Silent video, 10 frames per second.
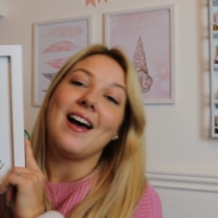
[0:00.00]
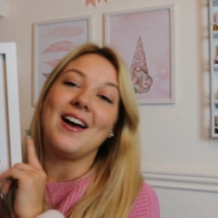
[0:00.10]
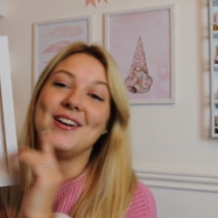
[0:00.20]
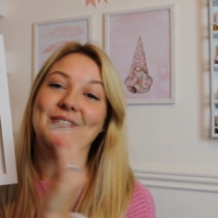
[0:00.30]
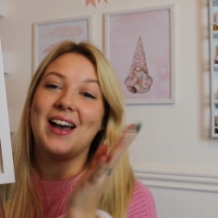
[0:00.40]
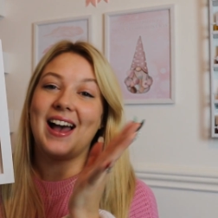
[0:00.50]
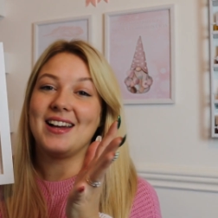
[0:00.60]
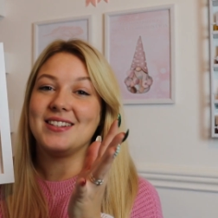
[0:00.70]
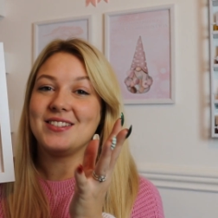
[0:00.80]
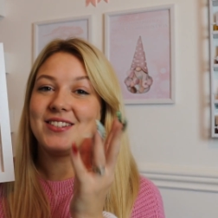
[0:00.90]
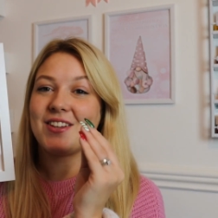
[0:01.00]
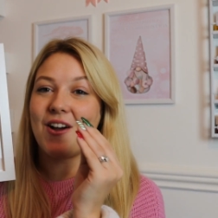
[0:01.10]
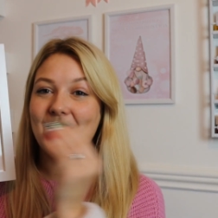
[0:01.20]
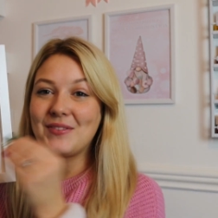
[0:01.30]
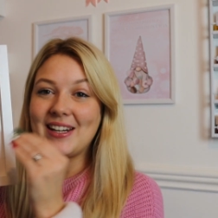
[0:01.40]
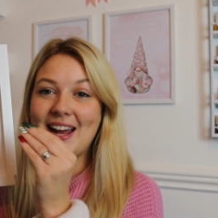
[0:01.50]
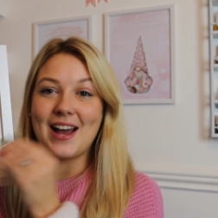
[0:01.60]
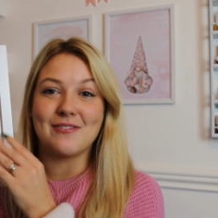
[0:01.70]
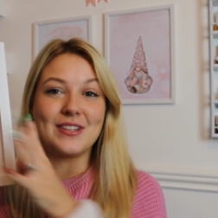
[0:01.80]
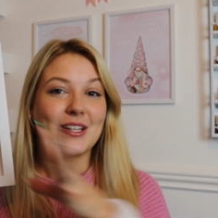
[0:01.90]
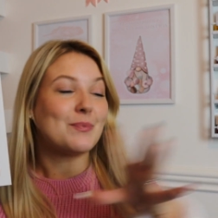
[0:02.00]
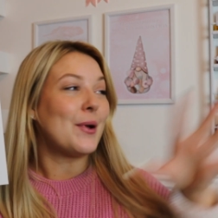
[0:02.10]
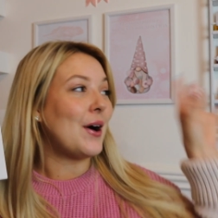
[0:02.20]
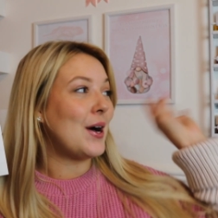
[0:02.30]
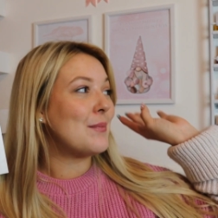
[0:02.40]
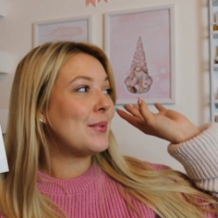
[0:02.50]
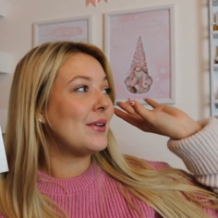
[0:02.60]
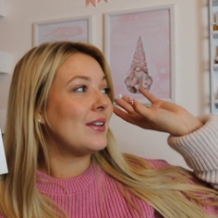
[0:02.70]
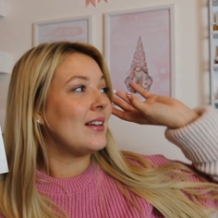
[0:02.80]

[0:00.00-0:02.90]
And I'm gonna have this put up